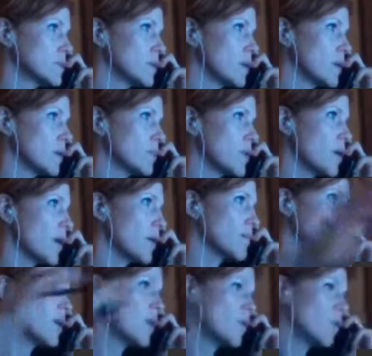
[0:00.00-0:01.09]
Sorry.
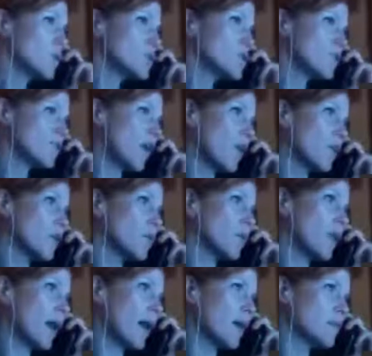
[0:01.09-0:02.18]
Okay. Which of the following will
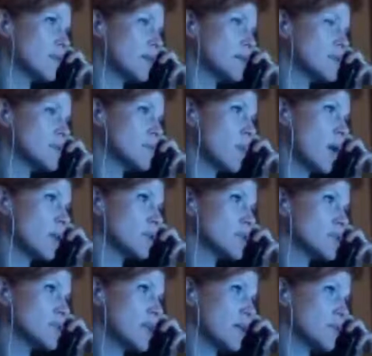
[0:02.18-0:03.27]
have a smaller
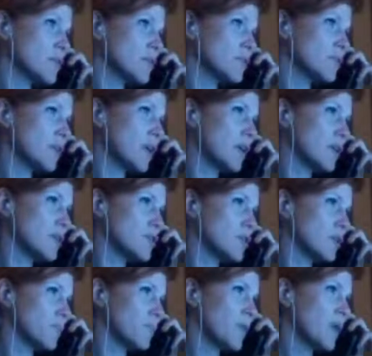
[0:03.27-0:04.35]
standard
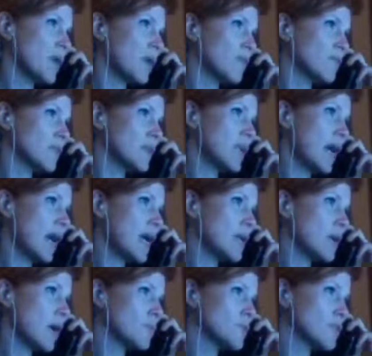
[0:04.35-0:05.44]
deviation if
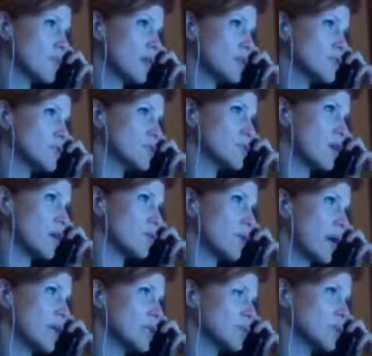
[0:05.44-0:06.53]
9 observations are
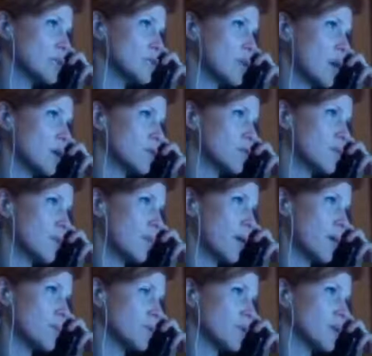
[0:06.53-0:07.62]
randomly drawn from a
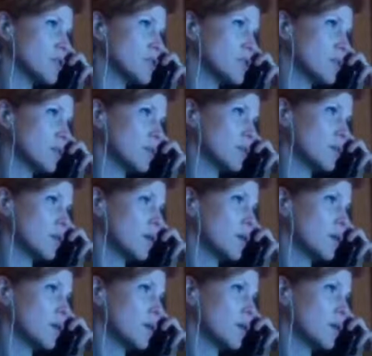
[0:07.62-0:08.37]
population?